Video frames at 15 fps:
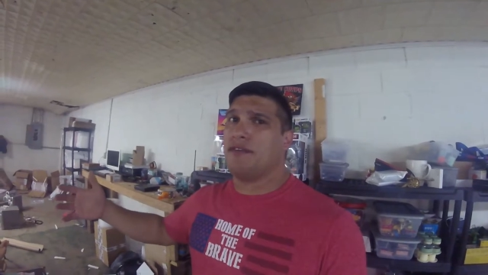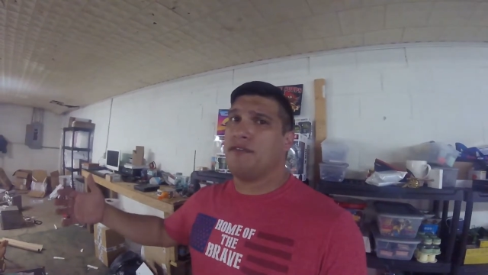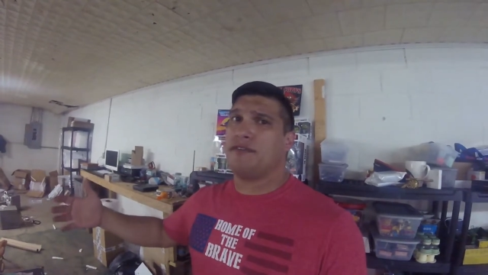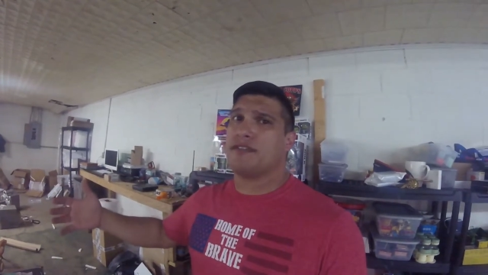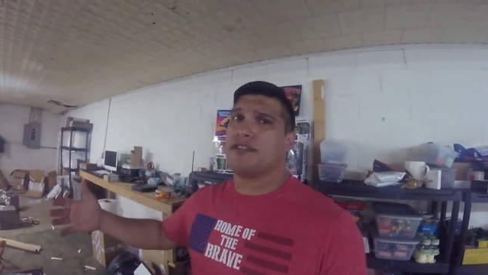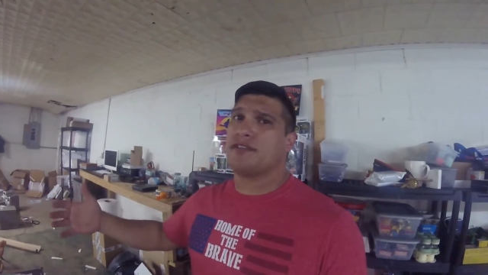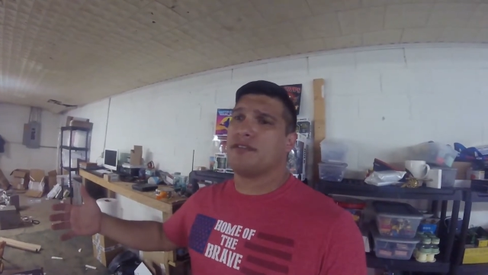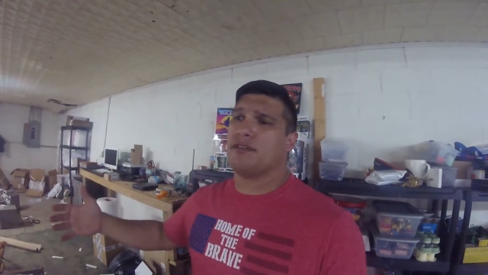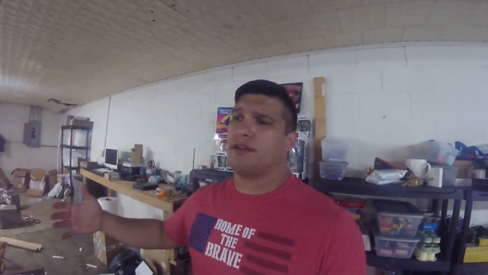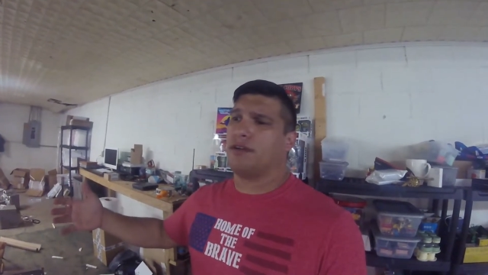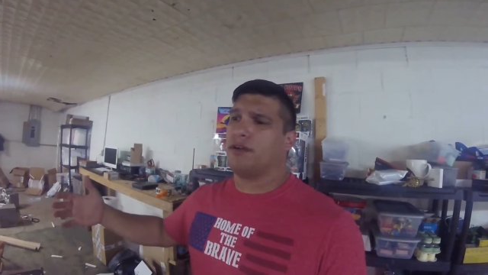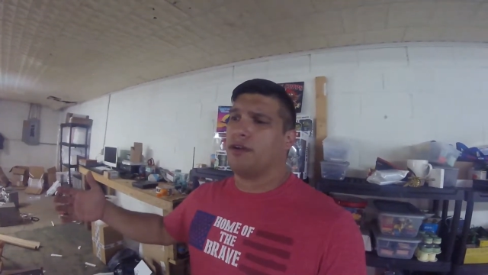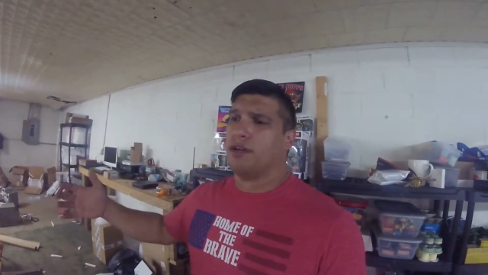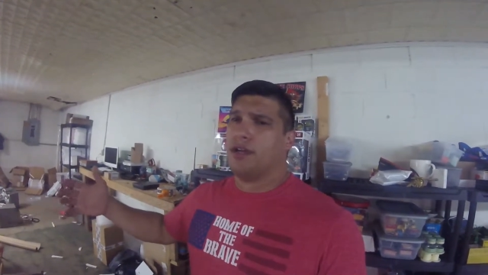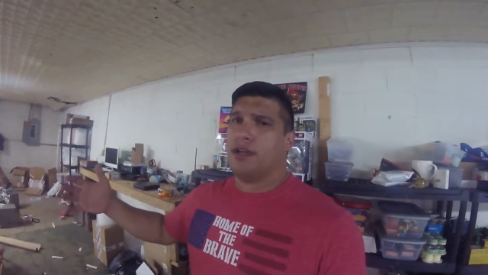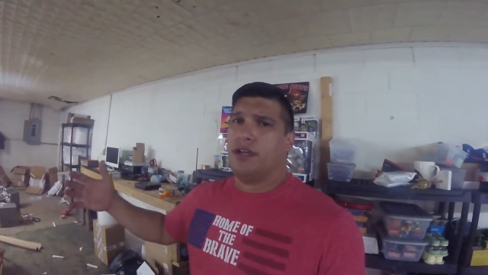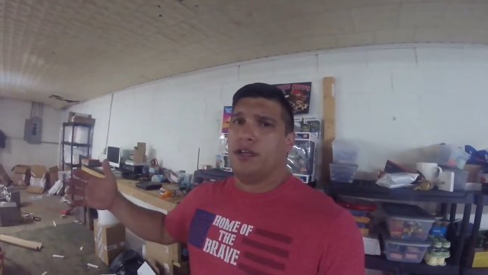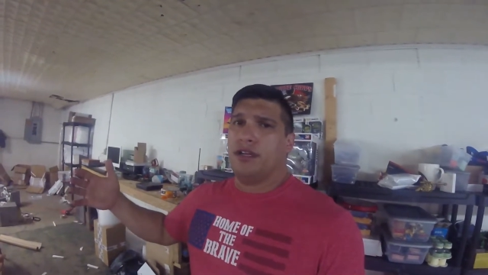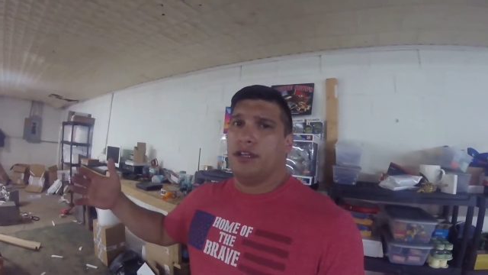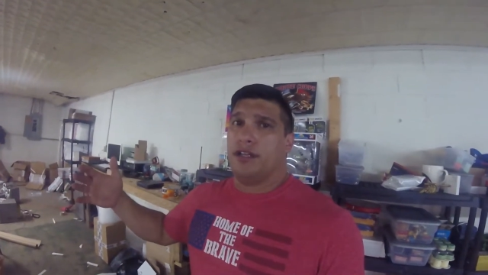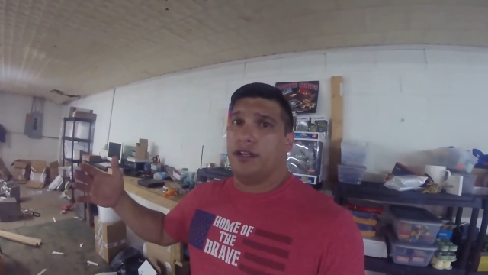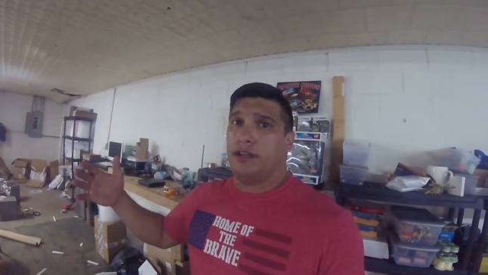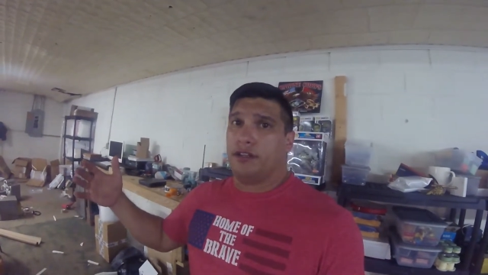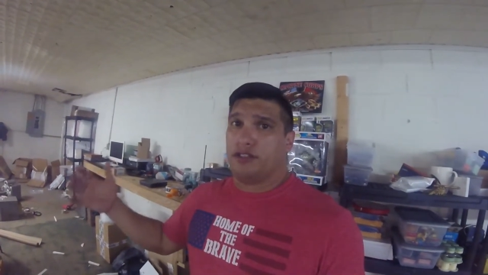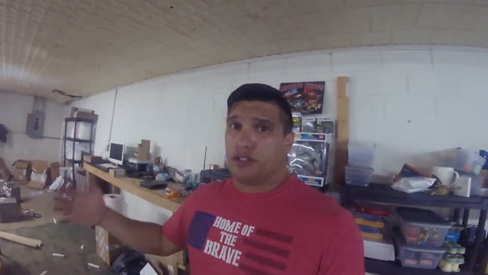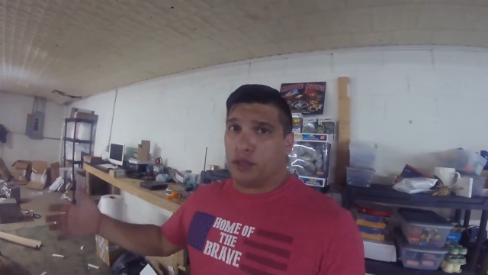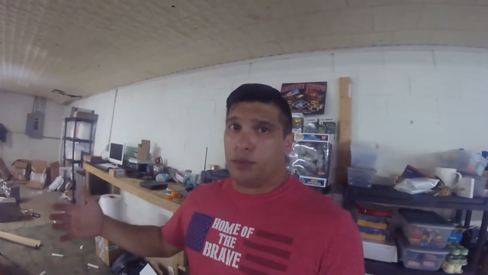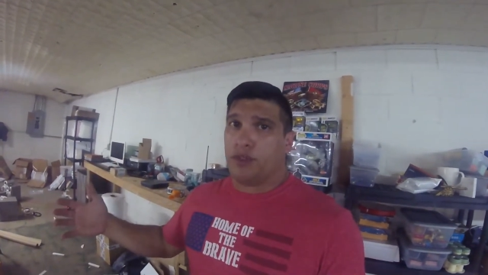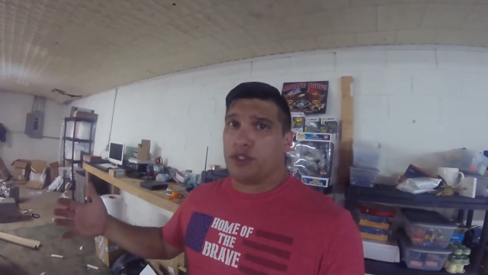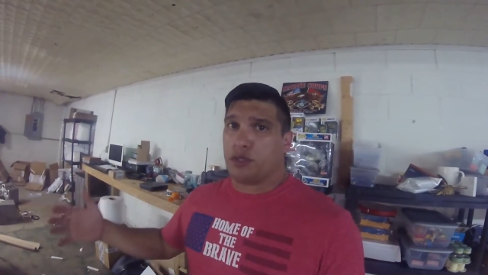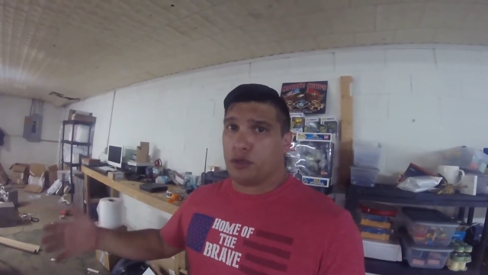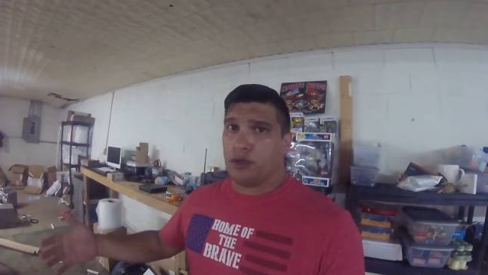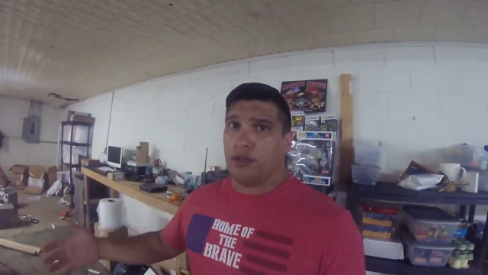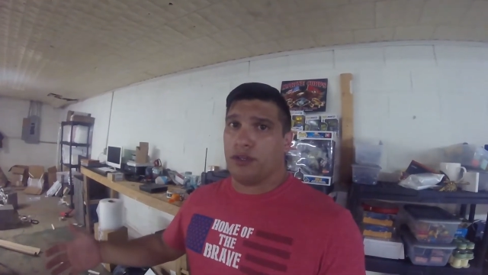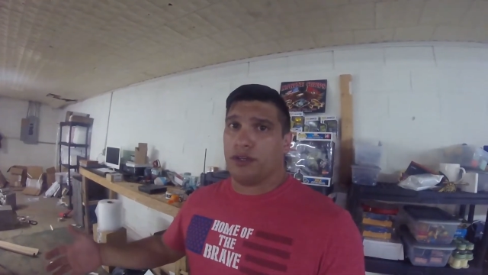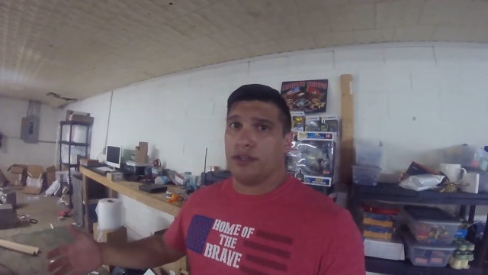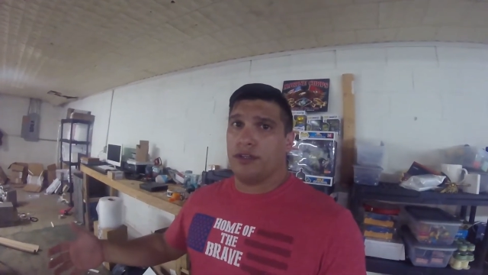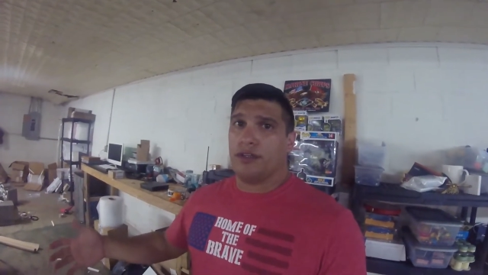it even says on there, Snoopy trunk.